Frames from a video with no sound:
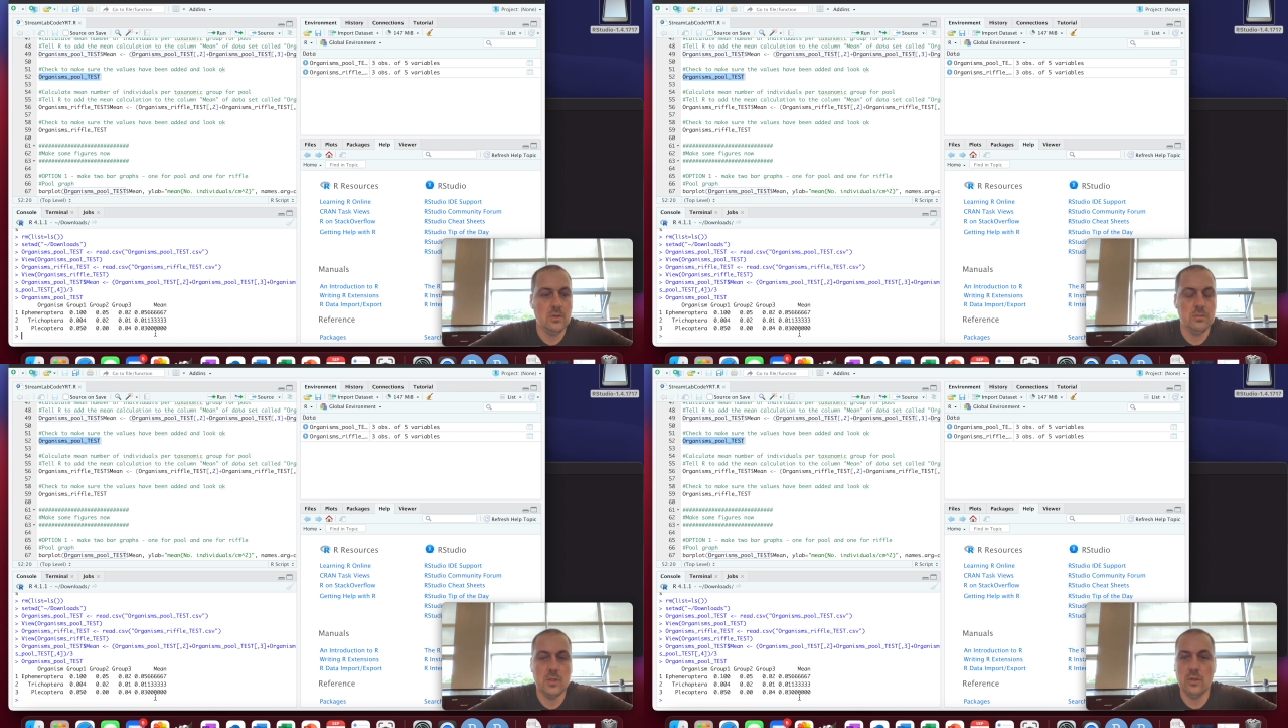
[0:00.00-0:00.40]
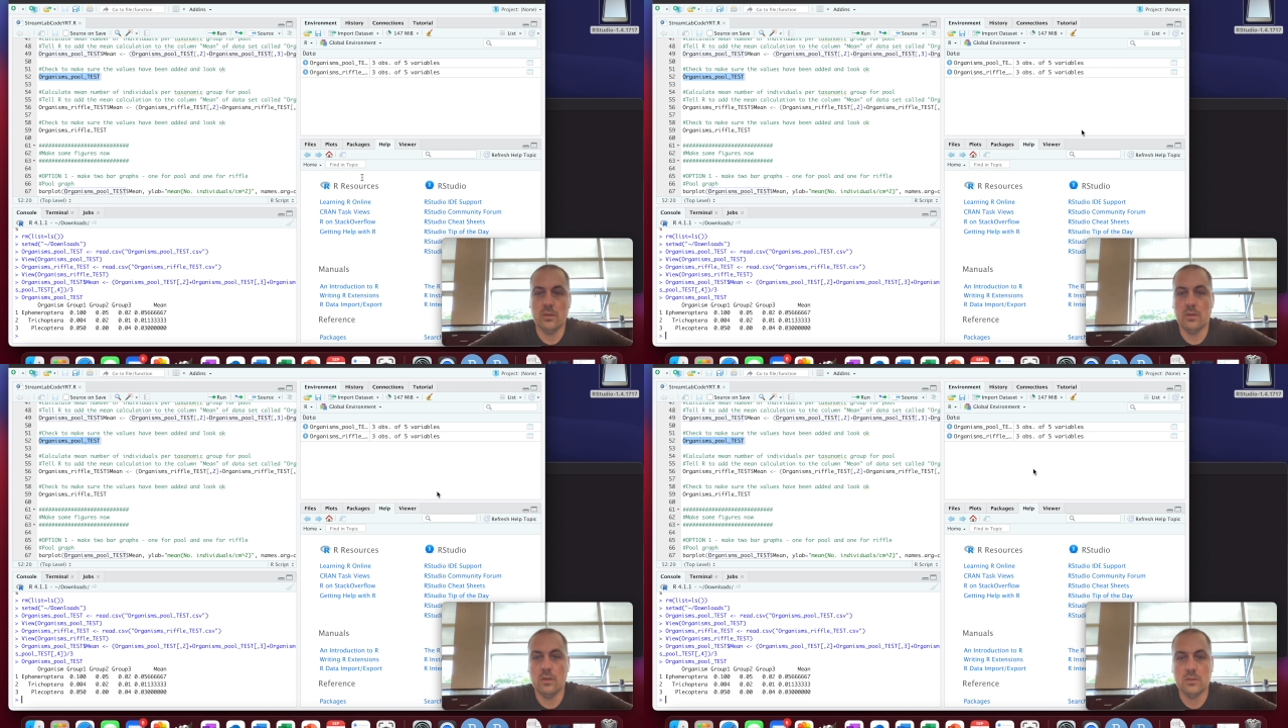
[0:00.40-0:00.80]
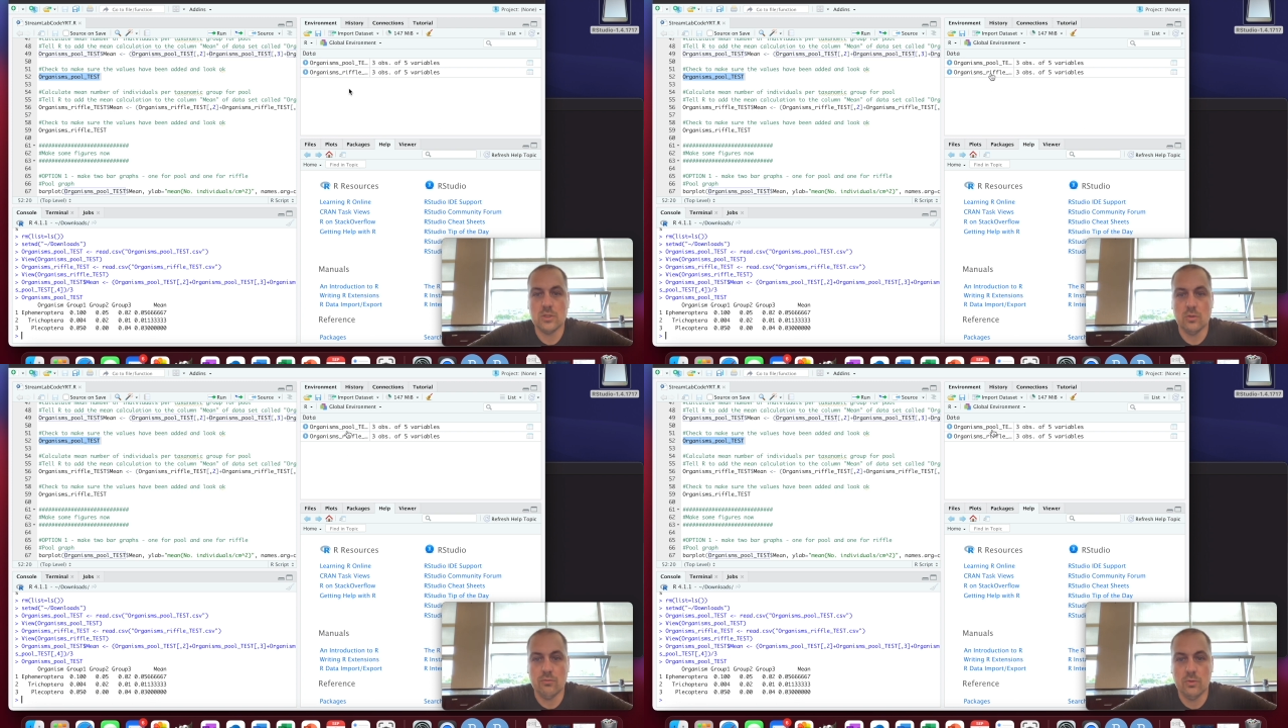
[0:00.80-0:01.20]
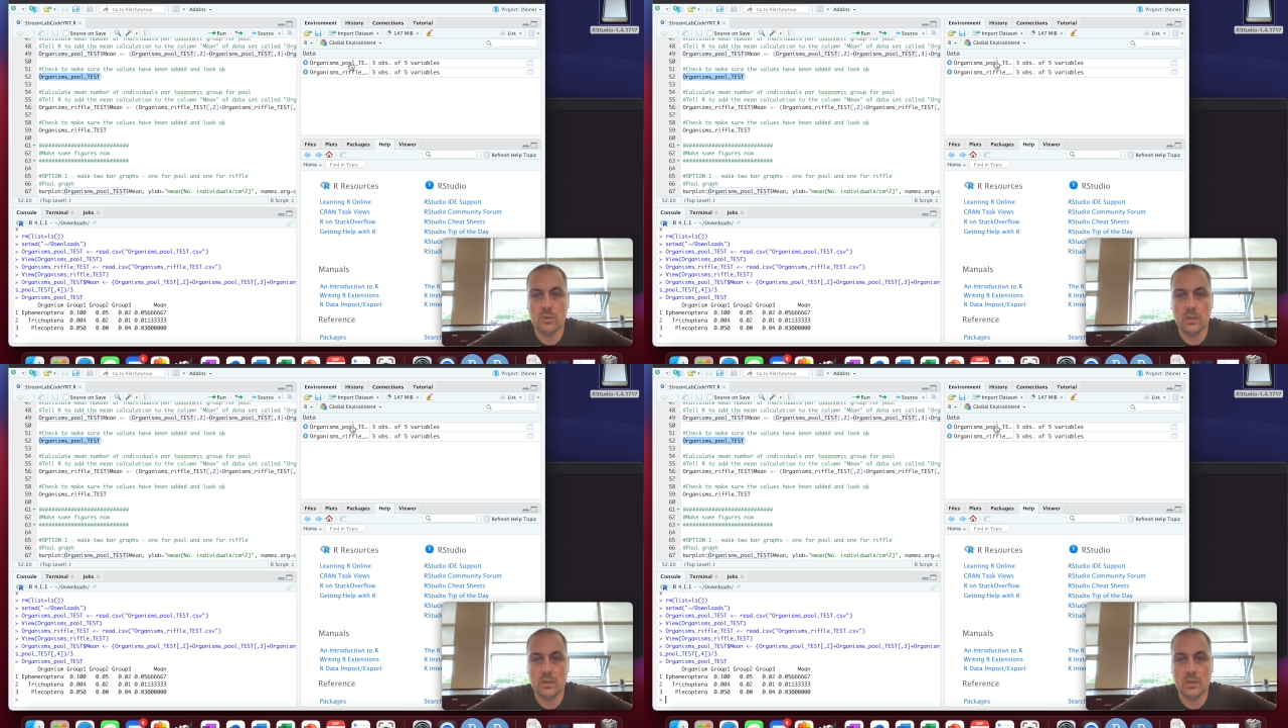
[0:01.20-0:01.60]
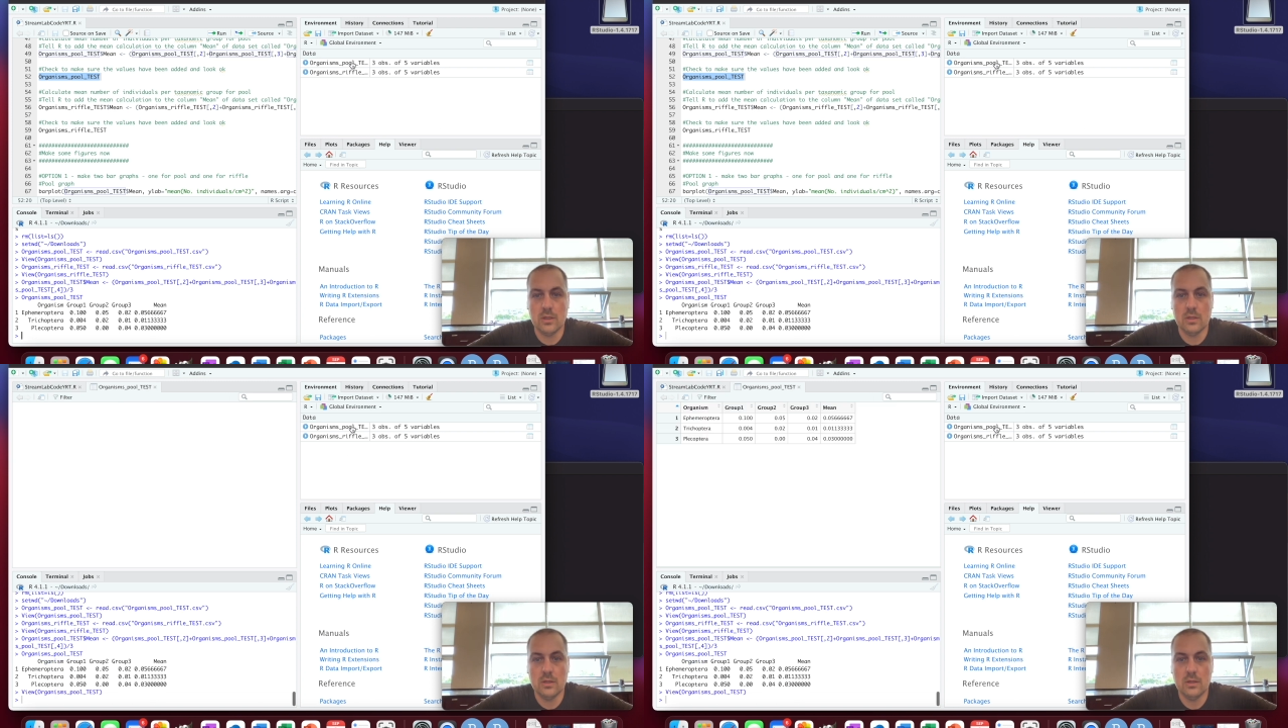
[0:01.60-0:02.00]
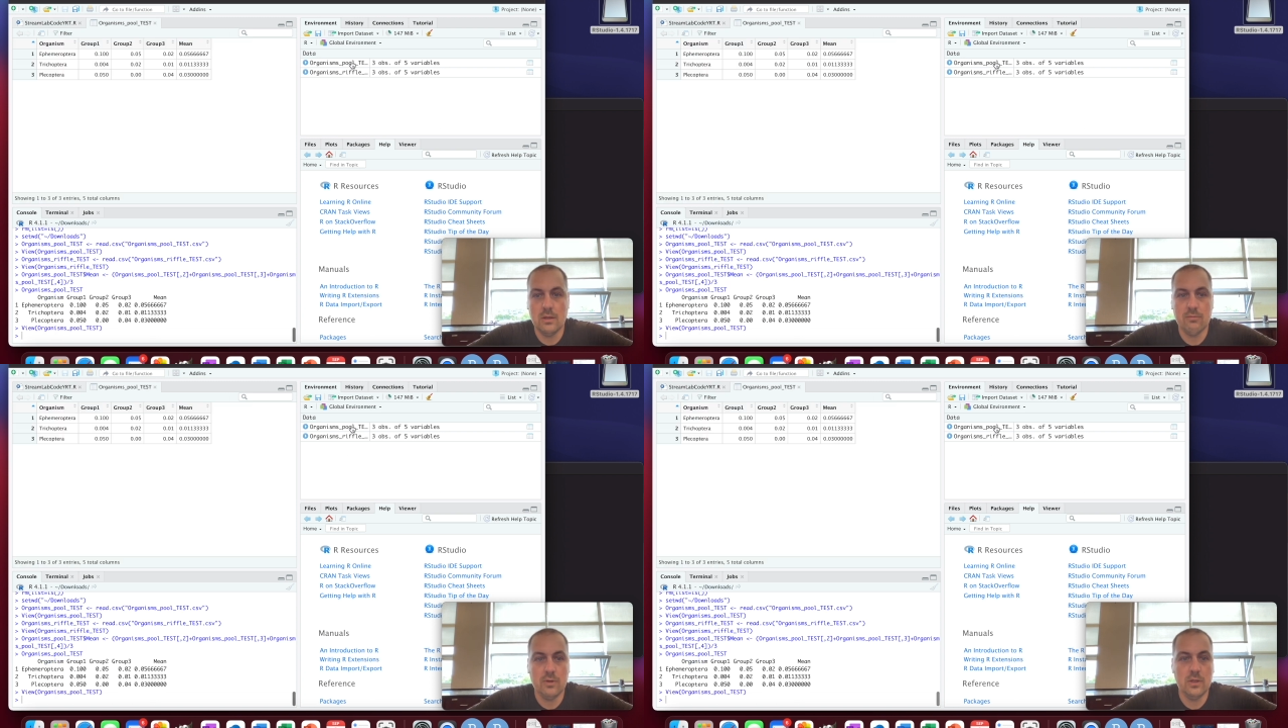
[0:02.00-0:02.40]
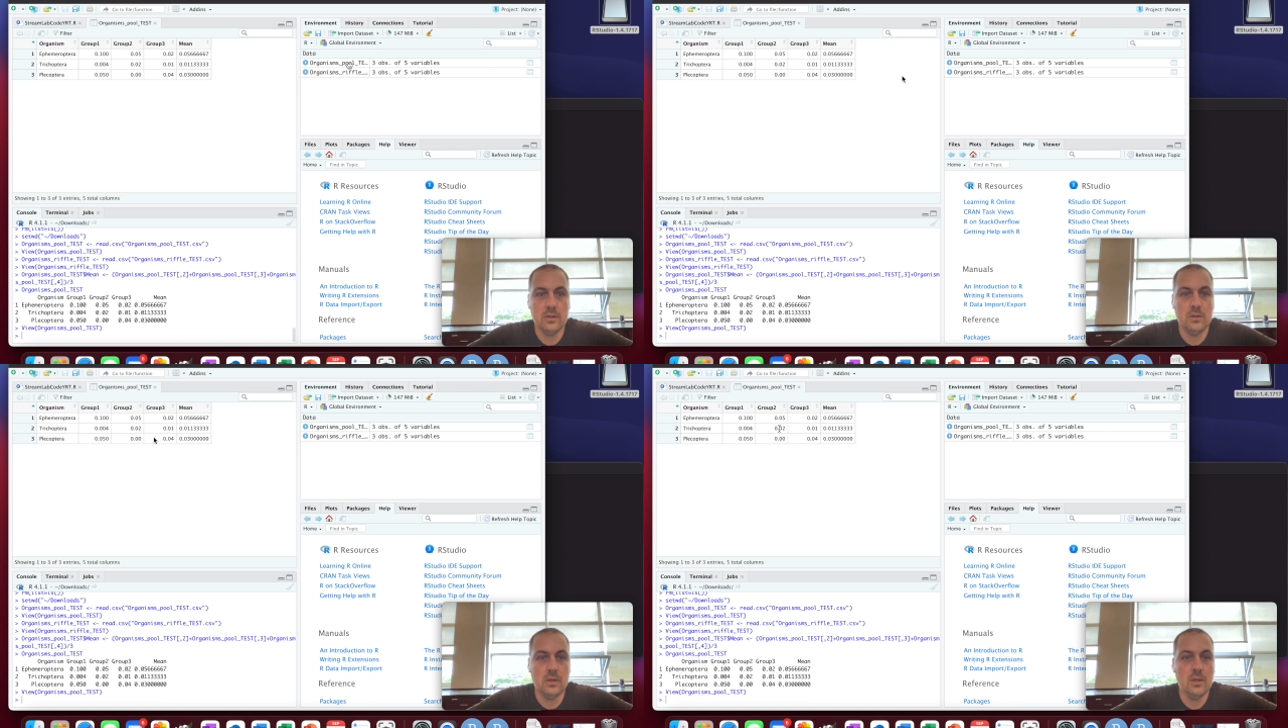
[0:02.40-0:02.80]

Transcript: done. And so if you click on that file,